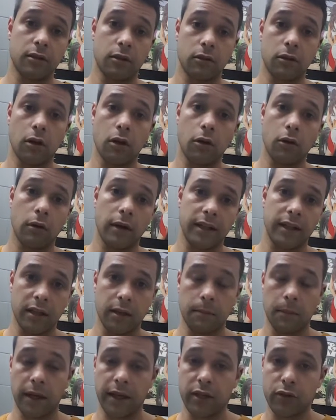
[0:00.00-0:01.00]
don't know, I
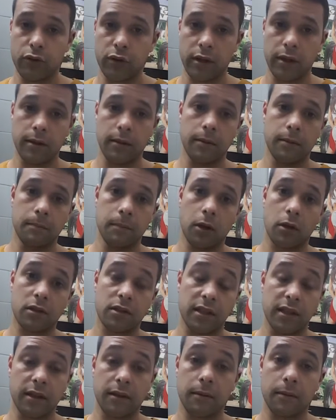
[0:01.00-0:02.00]
did my injury in
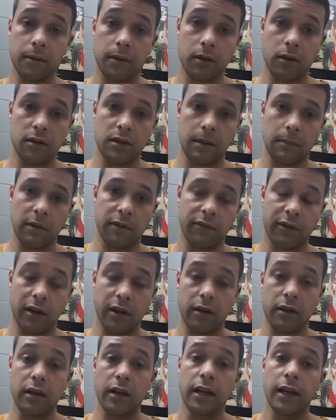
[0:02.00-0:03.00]
boxing because I'm a
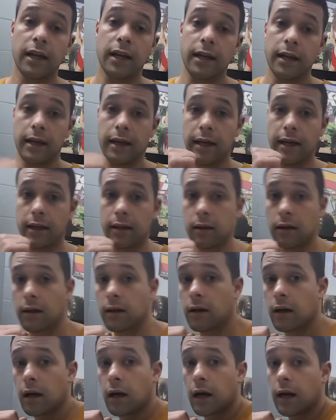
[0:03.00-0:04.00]
fighter, and
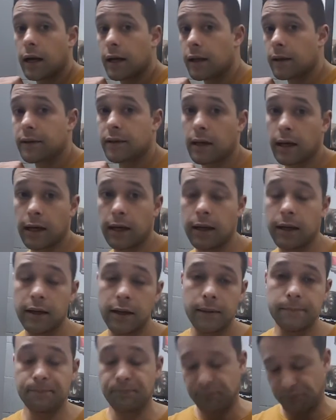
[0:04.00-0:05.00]

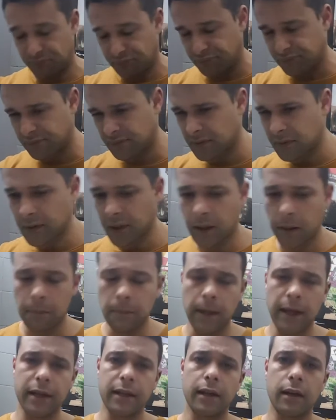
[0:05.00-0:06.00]
I
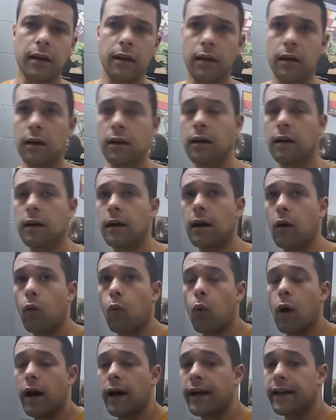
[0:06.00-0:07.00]
made a
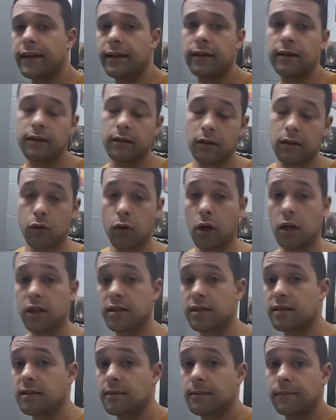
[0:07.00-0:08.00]
wide
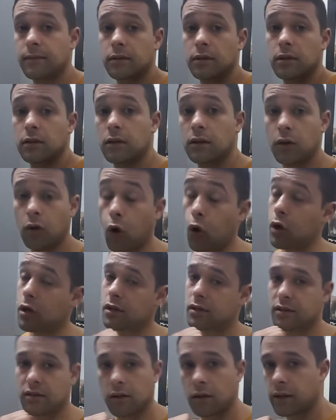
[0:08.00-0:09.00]
cross hook,
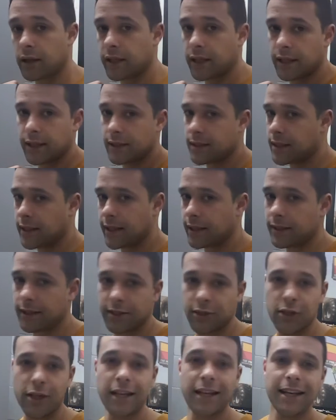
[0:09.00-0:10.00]
sorry, it's
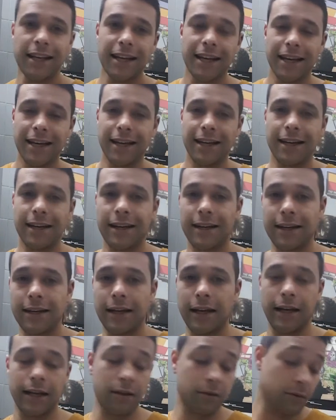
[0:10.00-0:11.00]
English,
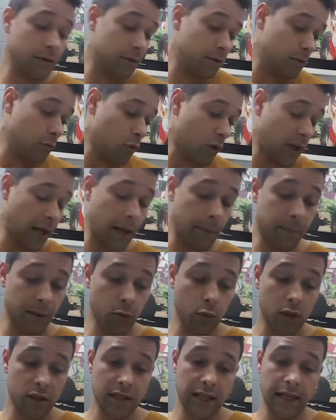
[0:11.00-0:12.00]
and what
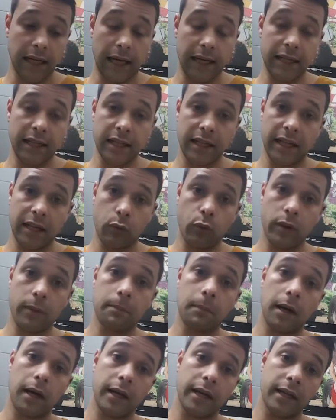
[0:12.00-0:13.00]
happened was I didn't hit with
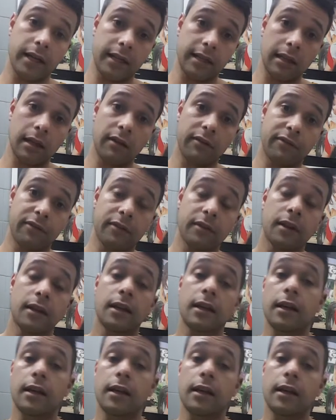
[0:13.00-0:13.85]
my glove.